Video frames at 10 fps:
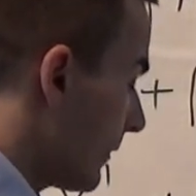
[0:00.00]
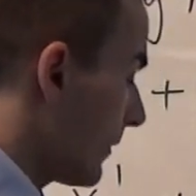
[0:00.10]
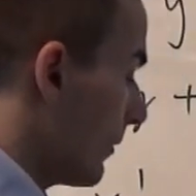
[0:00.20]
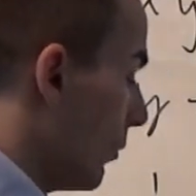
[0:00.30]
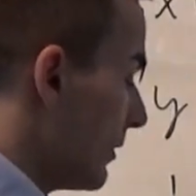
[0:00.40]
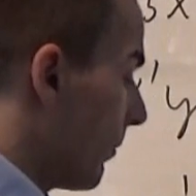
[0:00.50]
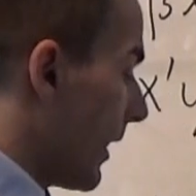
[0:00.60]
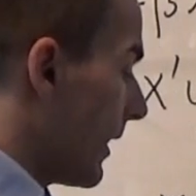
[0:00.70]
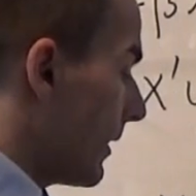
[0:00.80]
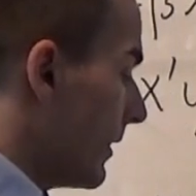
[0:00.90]
let's
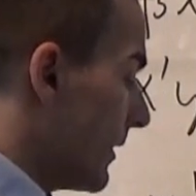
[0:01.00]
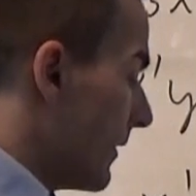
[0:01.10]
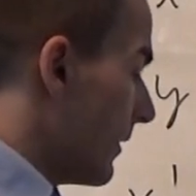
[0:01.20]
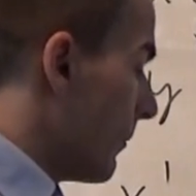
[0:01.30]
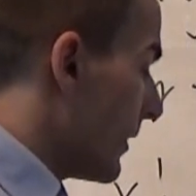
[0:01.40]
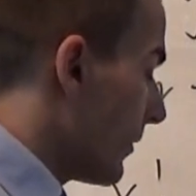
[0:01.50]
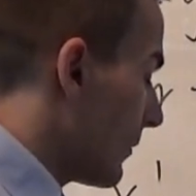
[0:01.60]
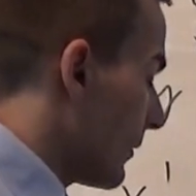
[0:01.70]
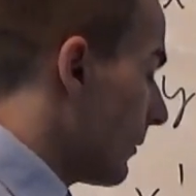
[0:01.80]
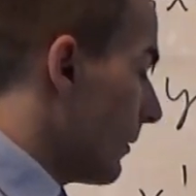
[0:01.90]
multiply the identity
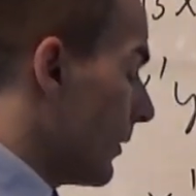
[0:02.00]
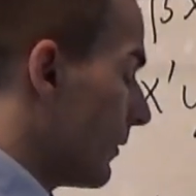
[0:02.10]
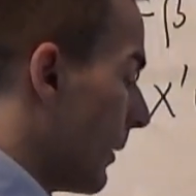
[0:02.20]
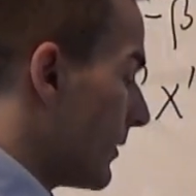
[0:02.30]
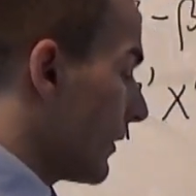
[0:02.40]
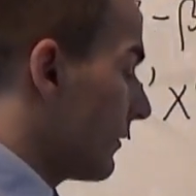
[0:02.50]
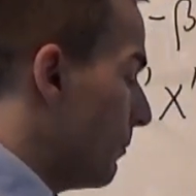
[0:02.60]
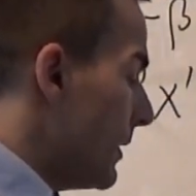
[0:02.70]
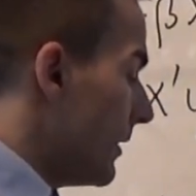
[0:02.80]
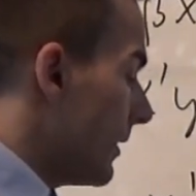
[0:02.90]
matrix with the matrix
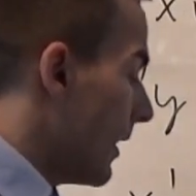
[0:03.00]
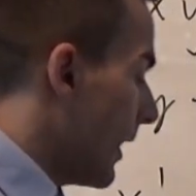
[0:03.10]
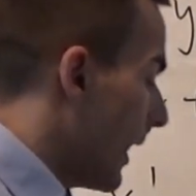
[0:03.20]
B,